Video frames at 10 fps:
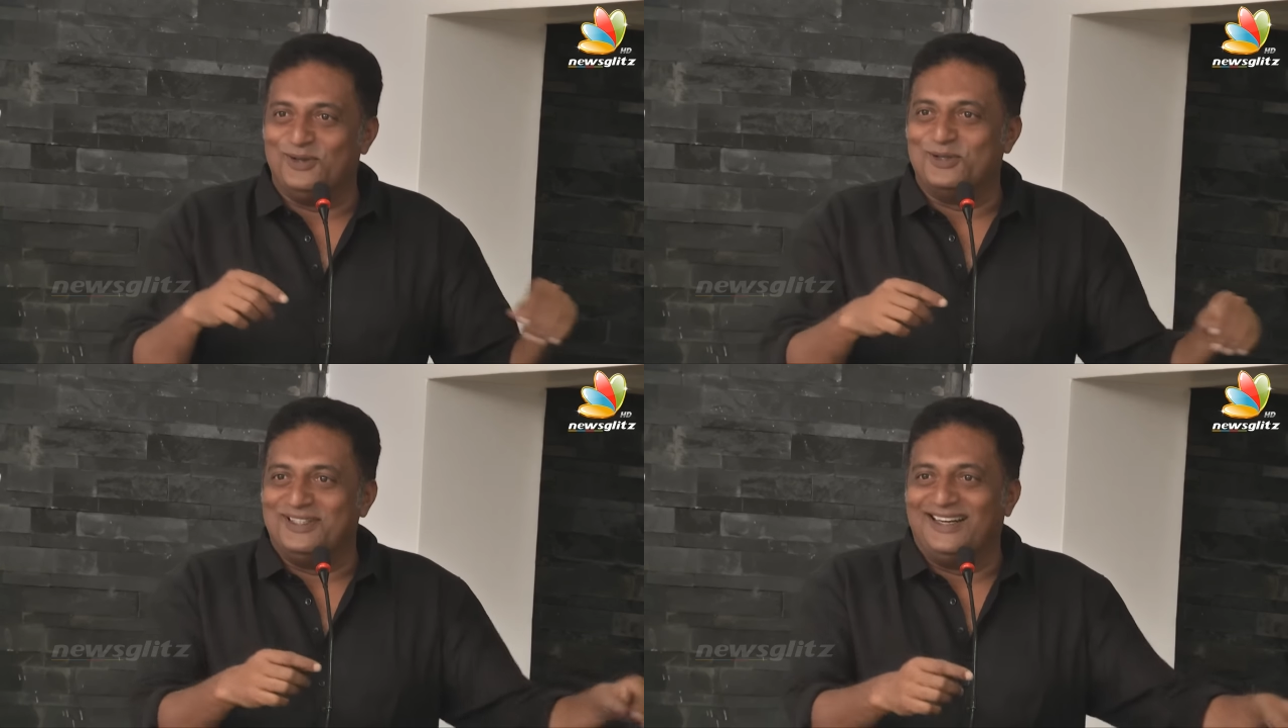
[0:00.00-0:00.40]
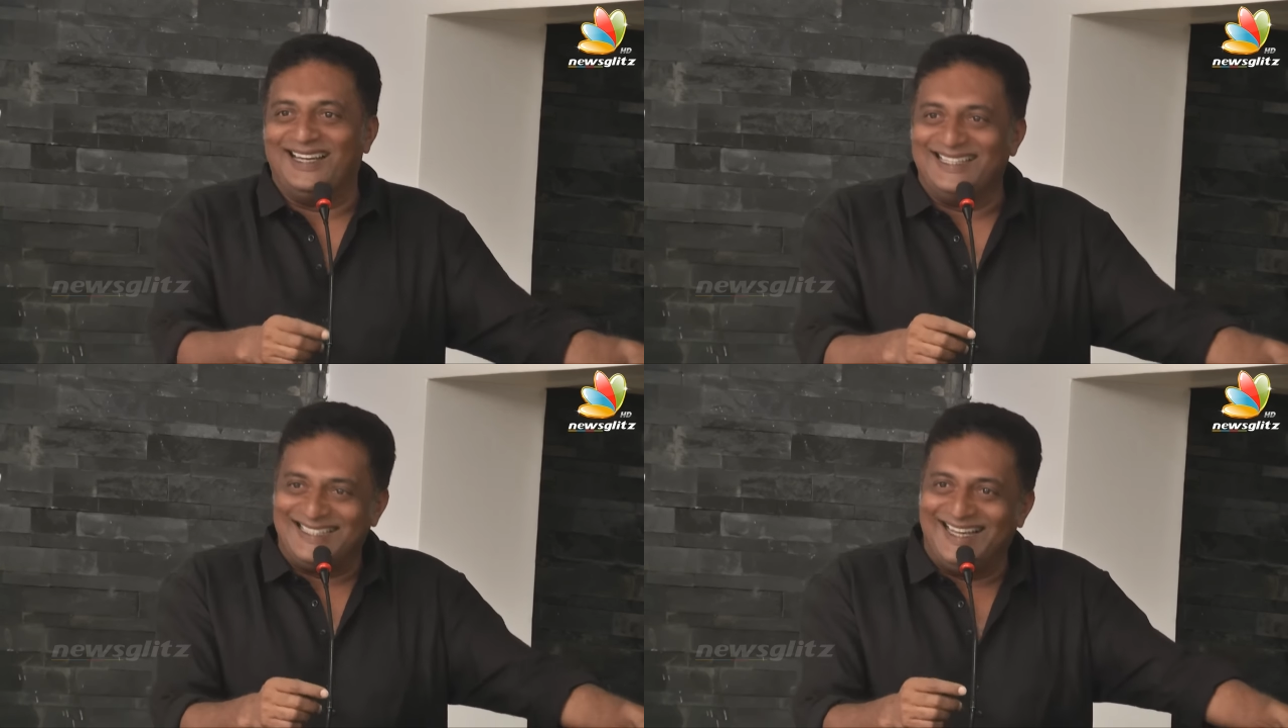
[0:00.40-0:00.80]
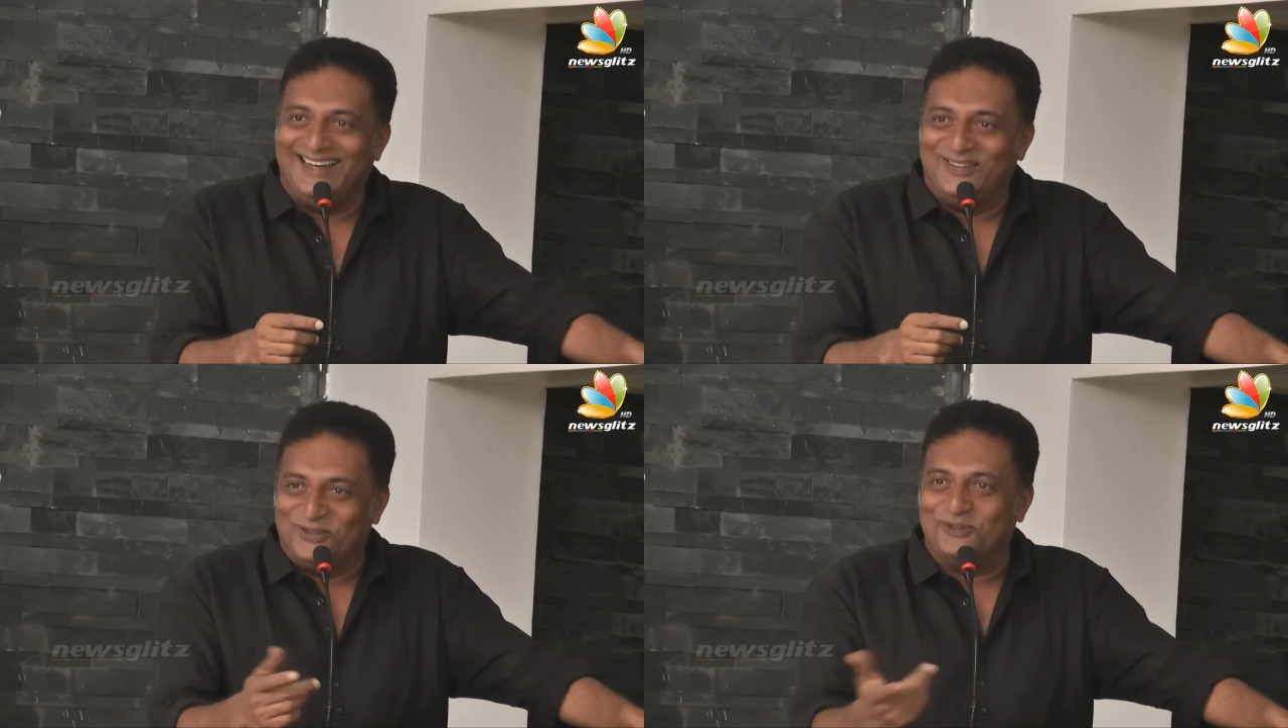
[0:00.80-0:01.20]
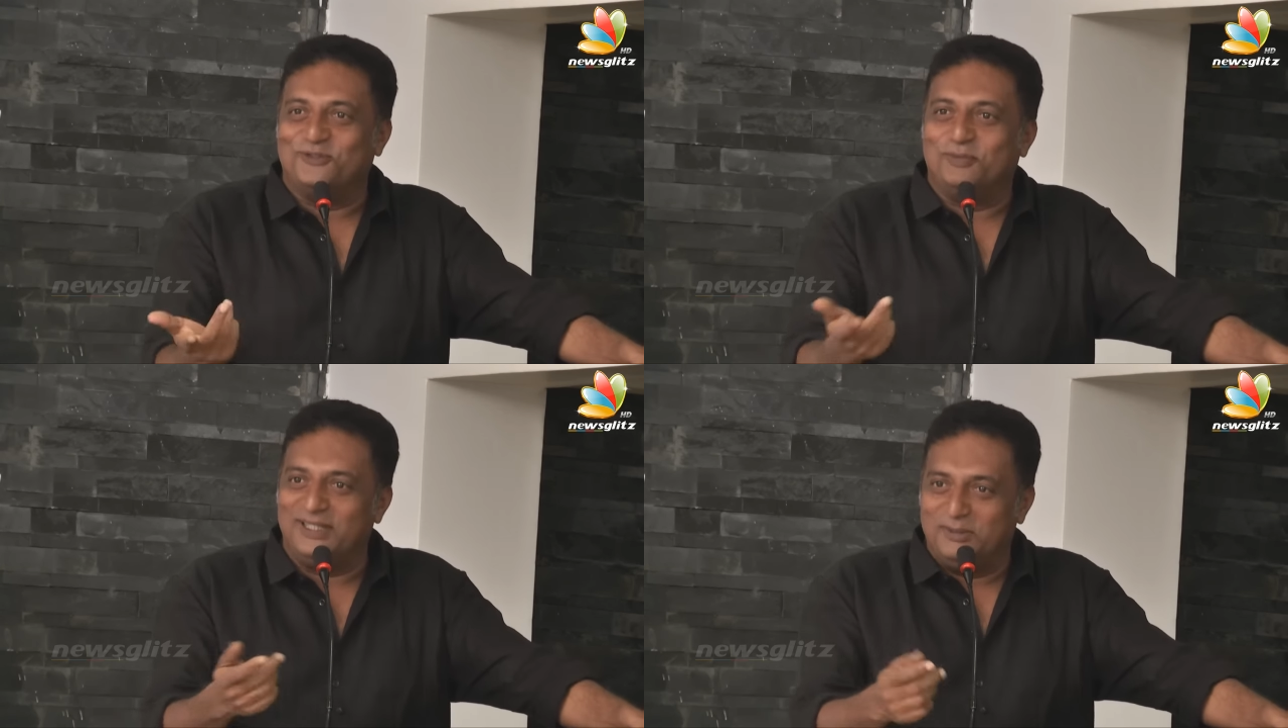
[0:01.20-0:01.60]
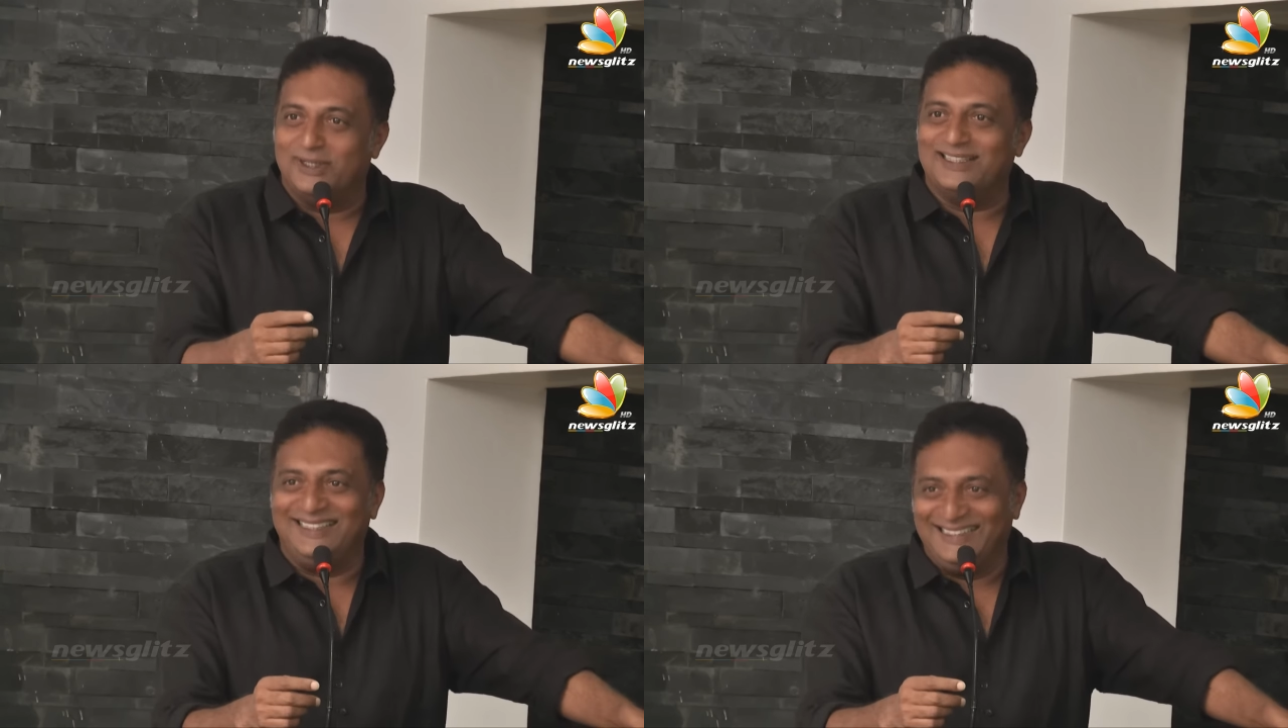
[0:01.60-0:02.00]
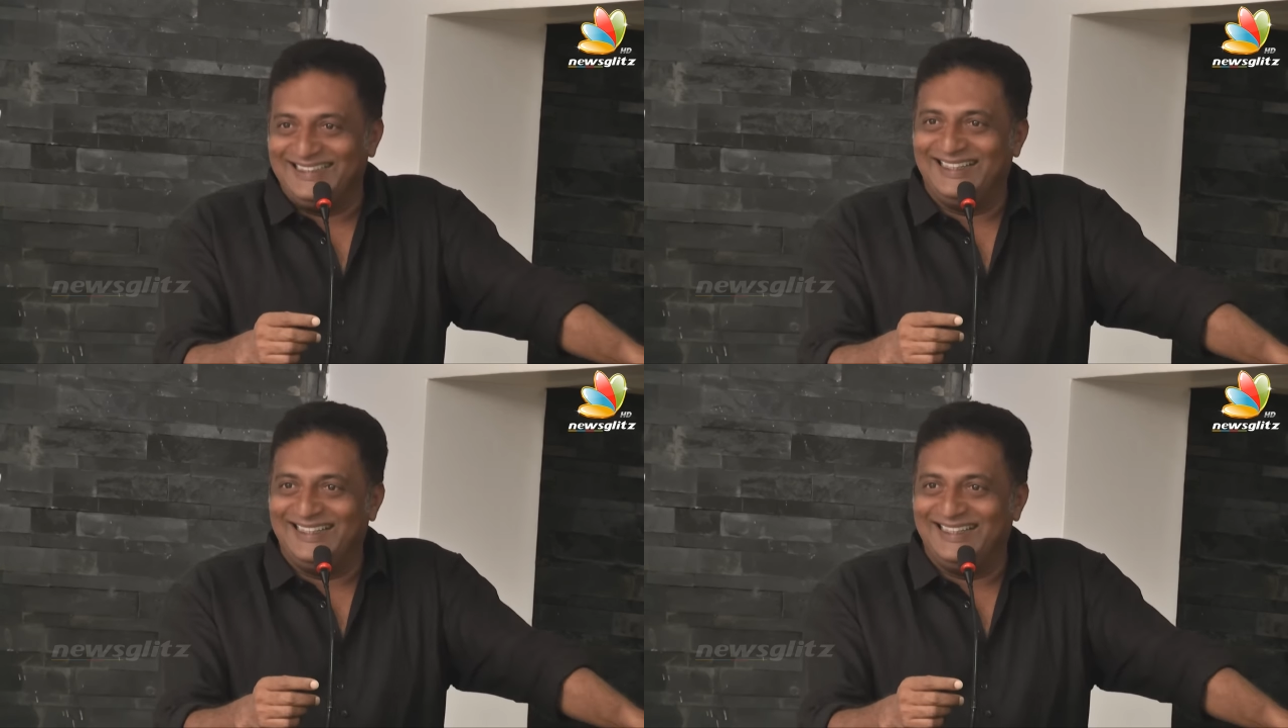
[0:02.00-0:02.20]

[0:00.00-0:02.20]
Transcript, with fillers: closed her eyes than out of patibhakti.